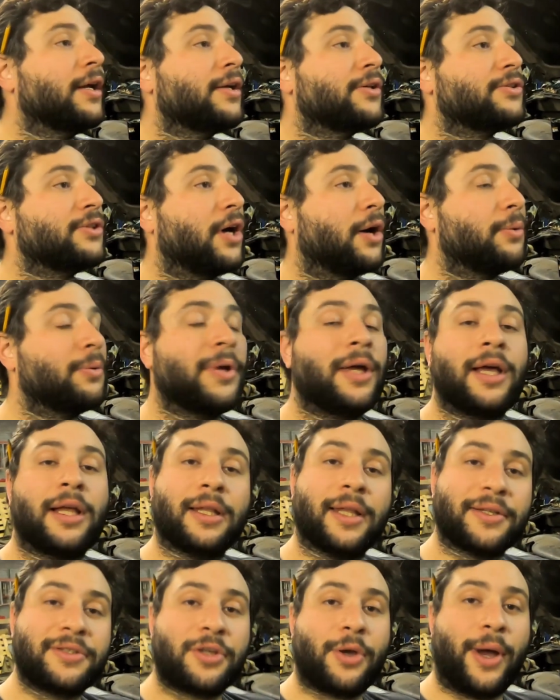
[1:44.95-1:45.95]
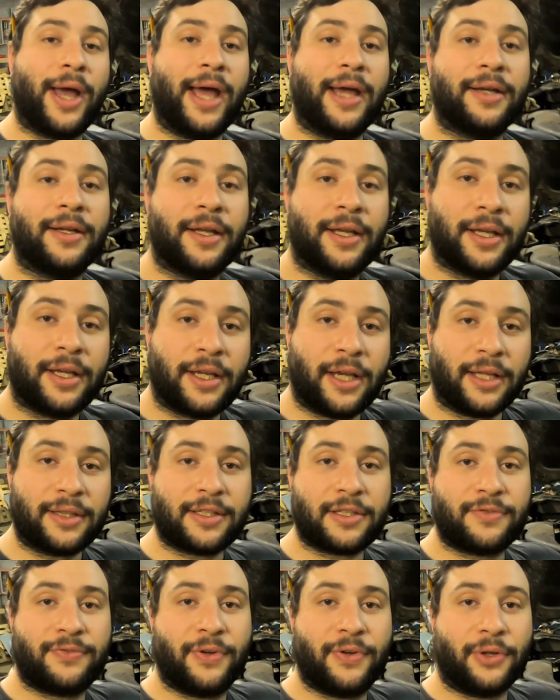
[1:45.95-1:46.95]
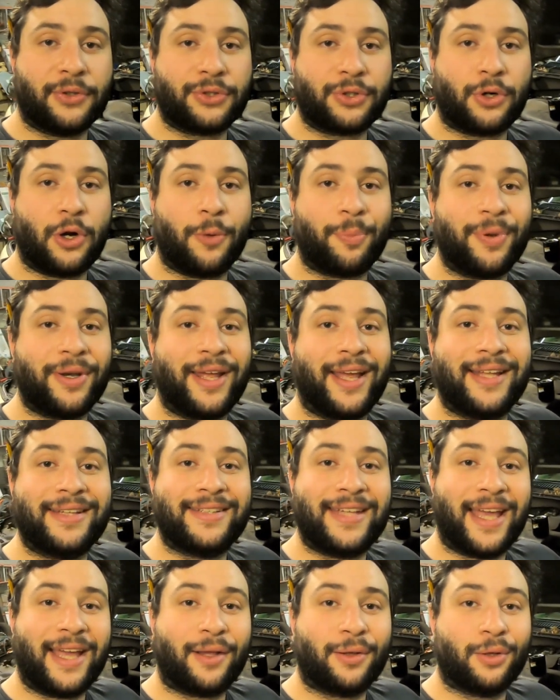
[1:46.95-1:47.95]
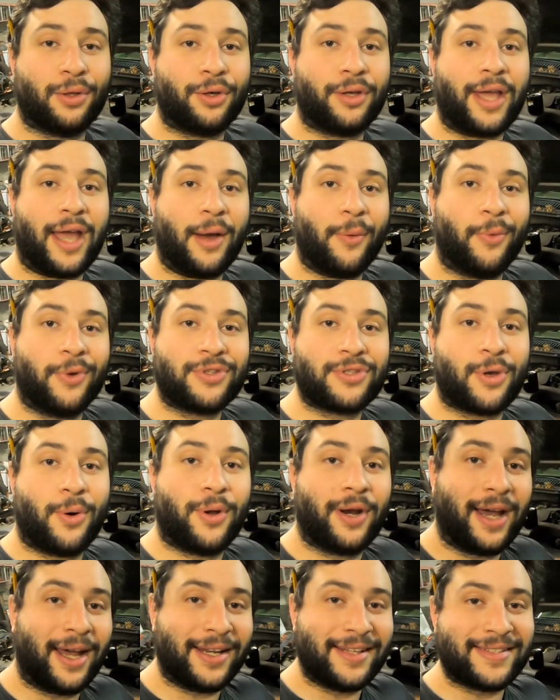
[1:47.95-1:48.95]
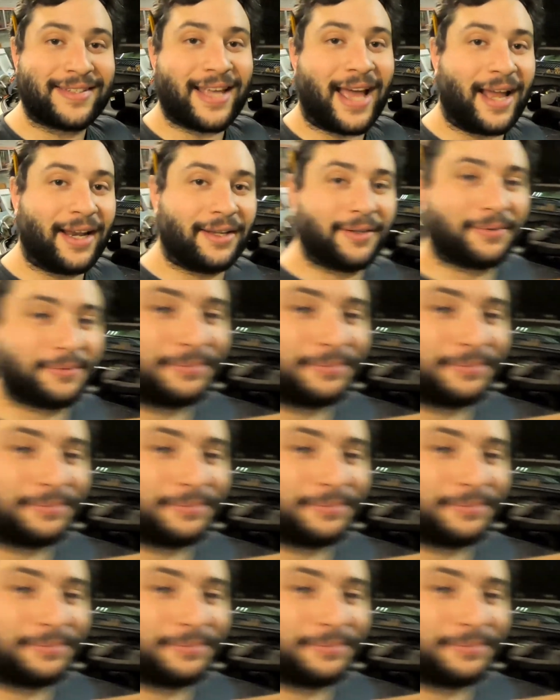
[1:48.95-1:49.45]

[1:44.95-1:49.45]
So let's go ahead, cut this filter open, and take a look at what's going on inside.